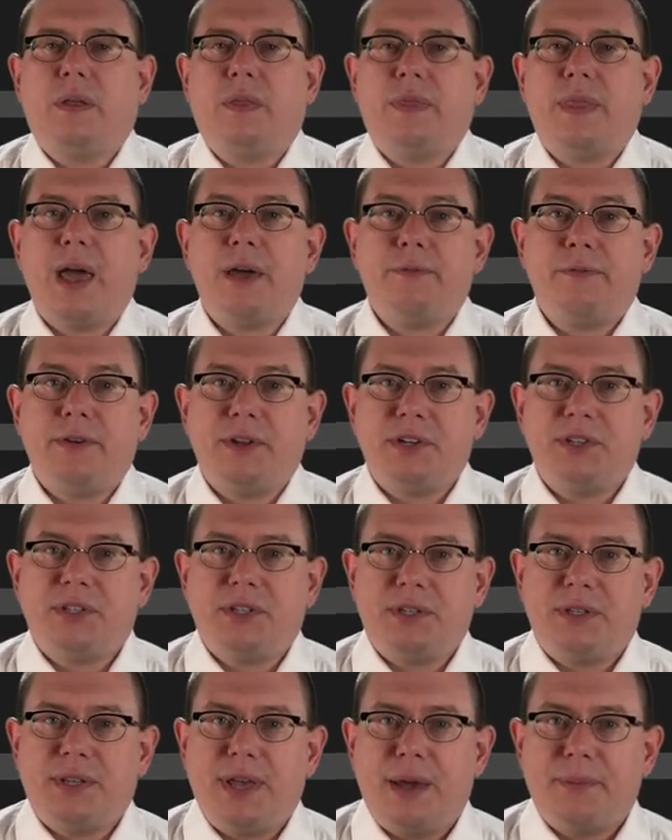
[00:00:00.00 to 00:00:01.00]
That
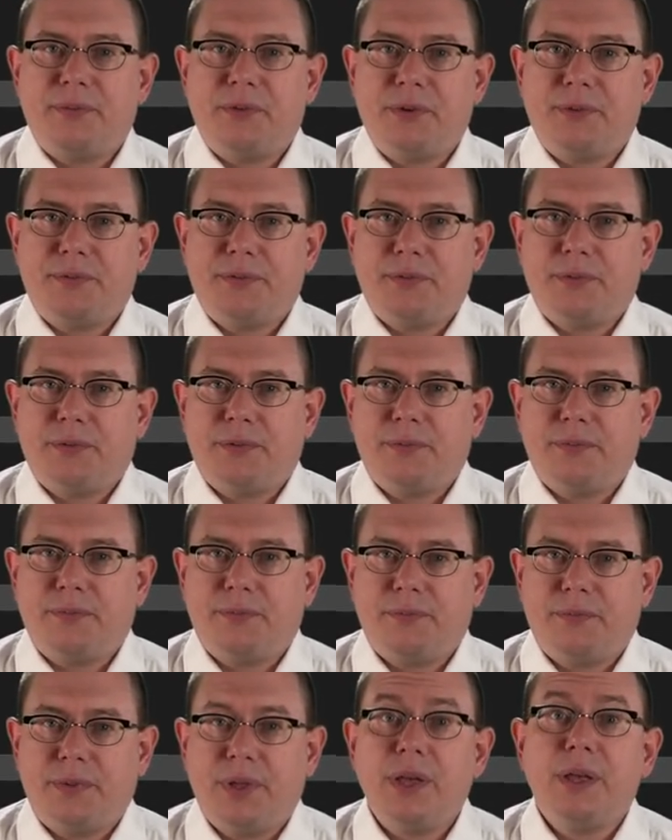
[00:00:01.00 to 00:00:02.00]
finishes that proof.
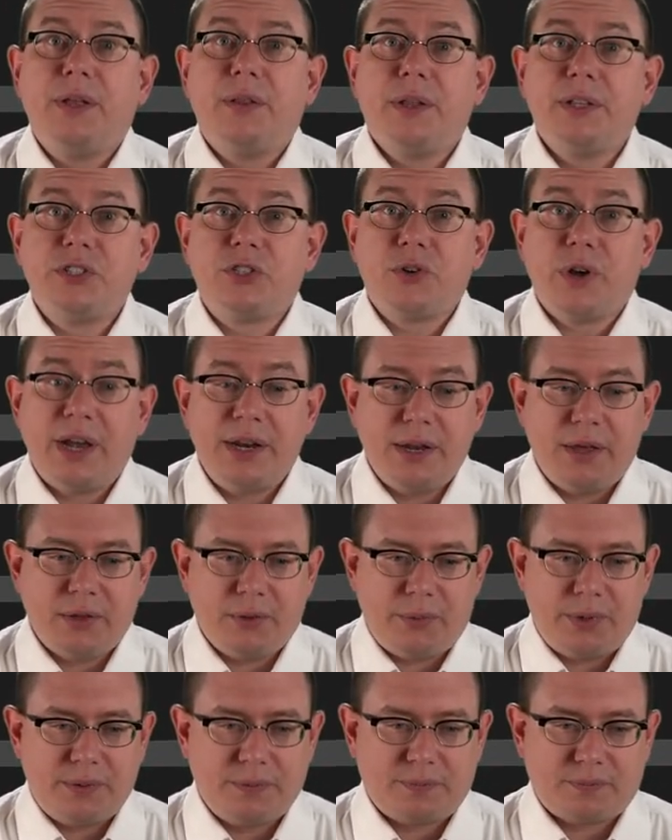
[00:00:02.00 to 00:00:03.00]
Let's try another
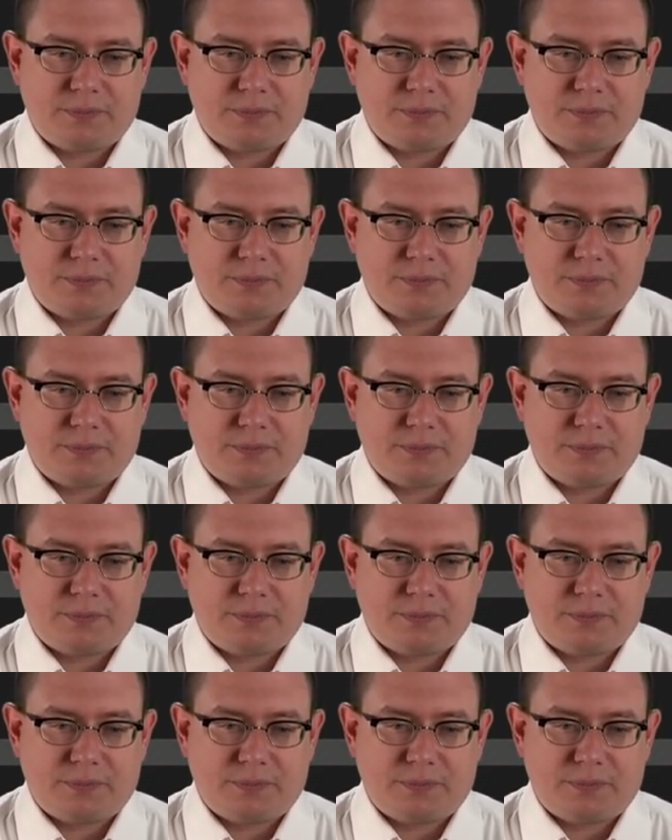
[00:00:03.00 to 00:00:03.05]
one.